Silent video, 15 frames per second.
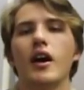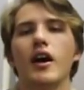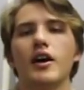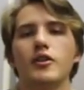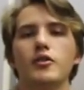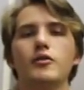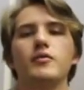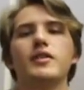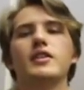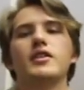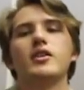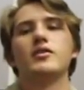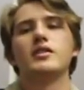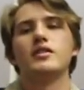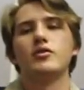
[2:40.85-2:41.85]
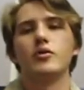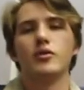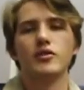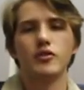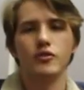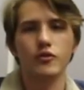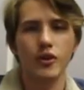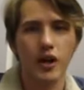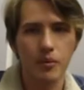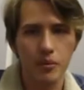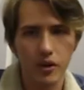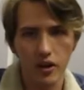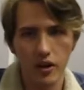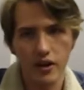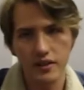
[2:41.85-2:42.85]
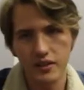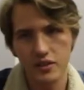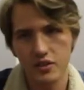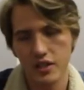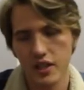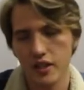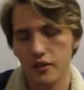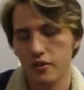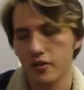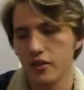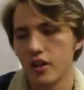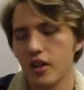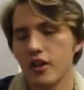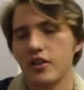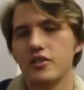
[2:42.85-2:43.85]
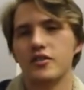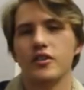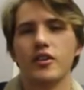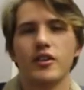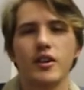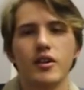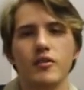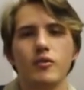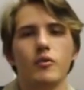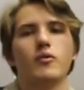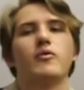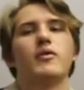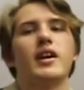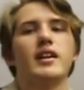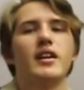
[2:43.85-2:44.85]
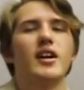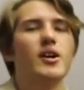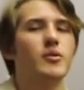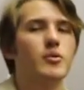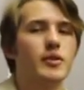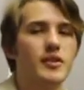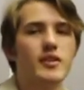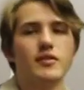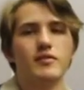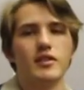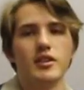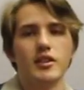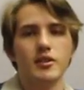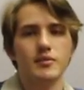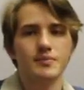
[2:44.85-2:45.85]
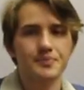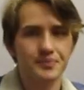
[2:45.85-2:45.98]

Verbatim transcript: A new video is going to drop on this channel starting right now with this video.